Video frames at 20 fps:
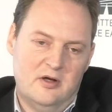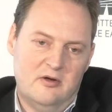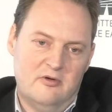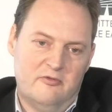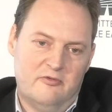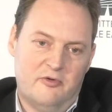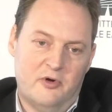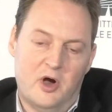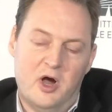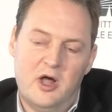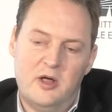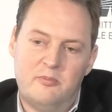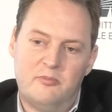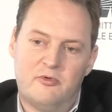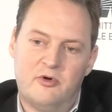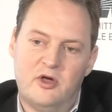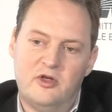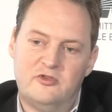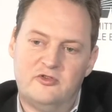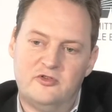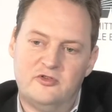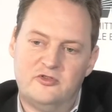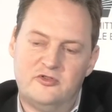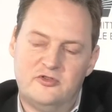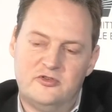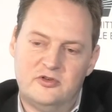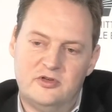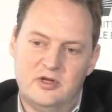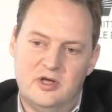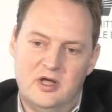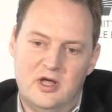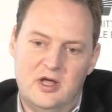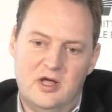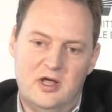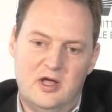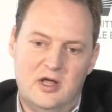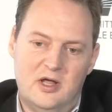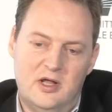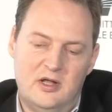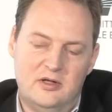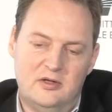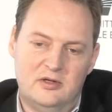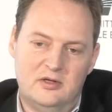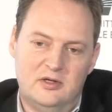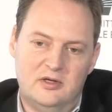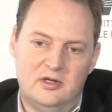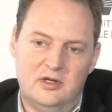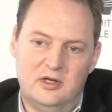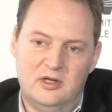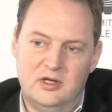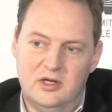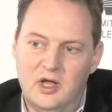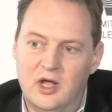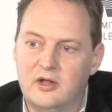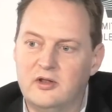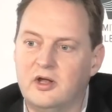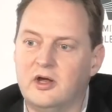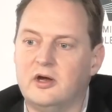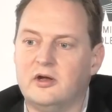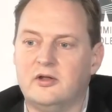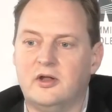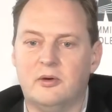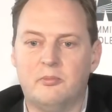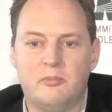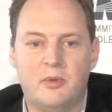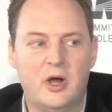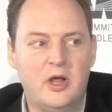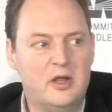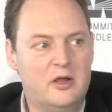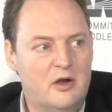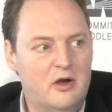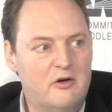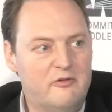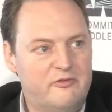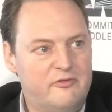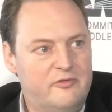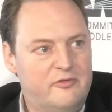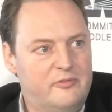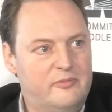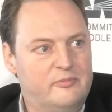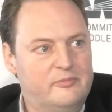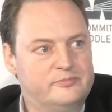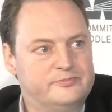for high prices, and yeah, they're buying off